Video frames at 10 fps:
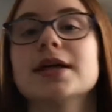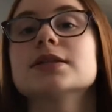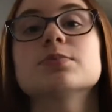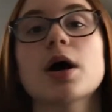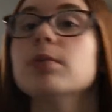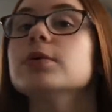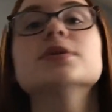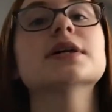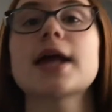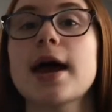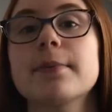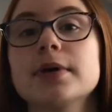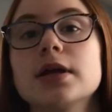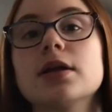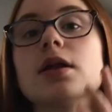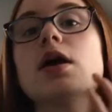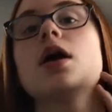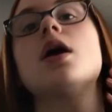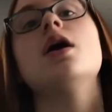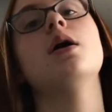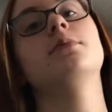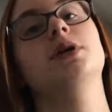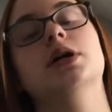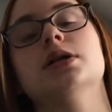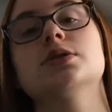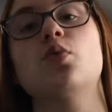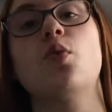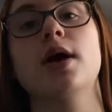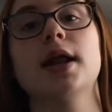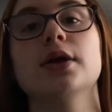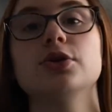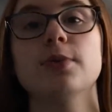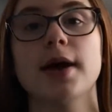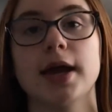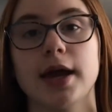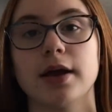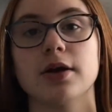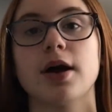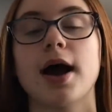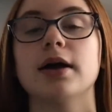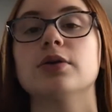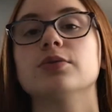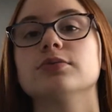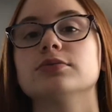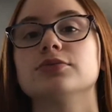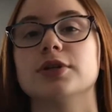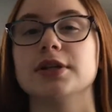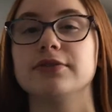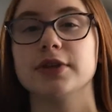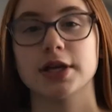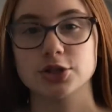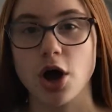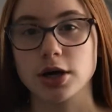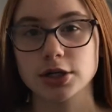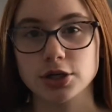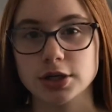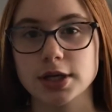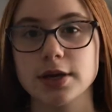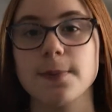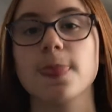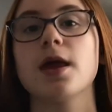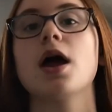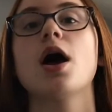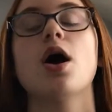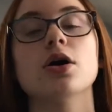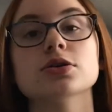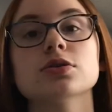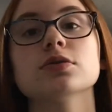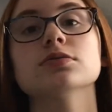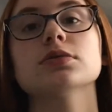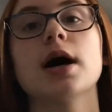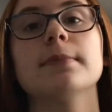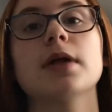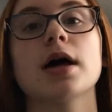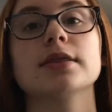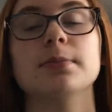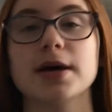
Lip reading: that's probably what's gonna happen because when I do my hair, I don't really feel like talking during it. Also, I'm not the